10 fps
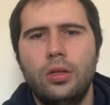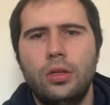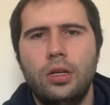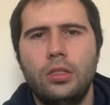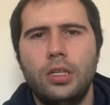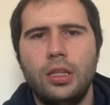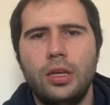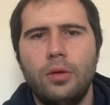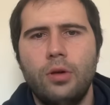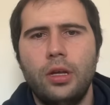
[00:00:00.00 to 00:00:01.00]
Got to take
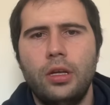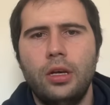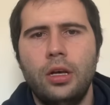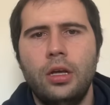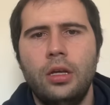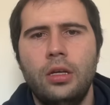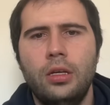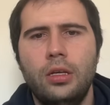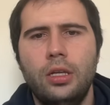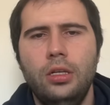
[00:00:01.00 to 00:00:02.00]
that way.
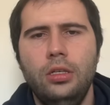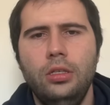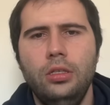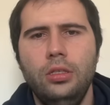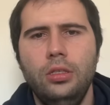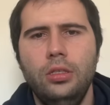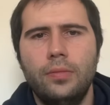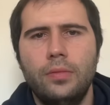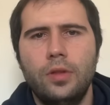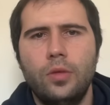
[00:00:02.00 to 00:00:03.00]
Here
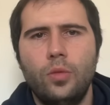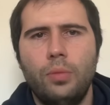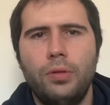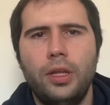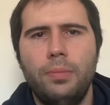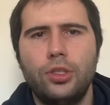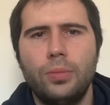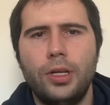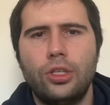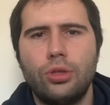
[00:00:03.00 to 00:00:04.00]
we play
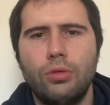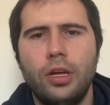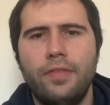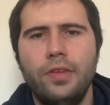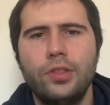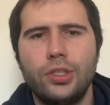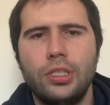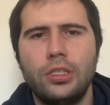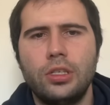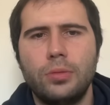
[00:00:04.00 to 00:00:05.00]
bishop h3. I've never
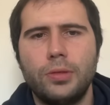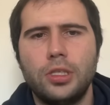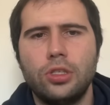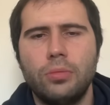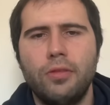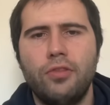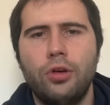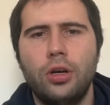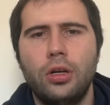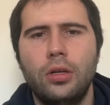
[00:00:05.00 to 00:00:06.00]
seen such a position
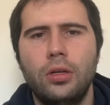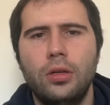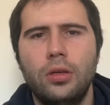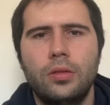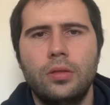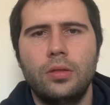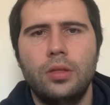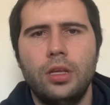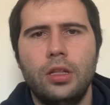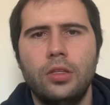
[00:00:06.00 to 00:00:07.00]
before.
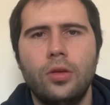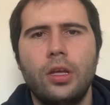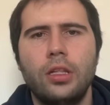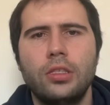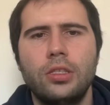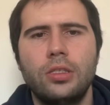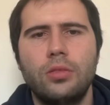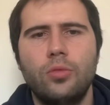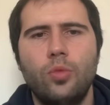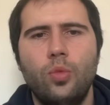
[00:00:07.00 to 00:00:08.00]
Yeah, okay, let's...
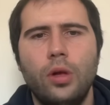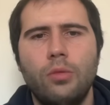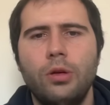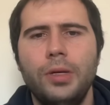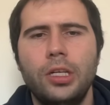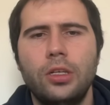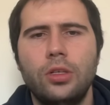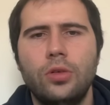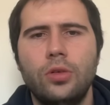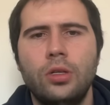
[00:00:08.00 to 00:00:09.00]
Wait, what am I going to
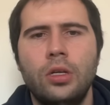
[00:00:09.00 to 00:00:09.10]
do?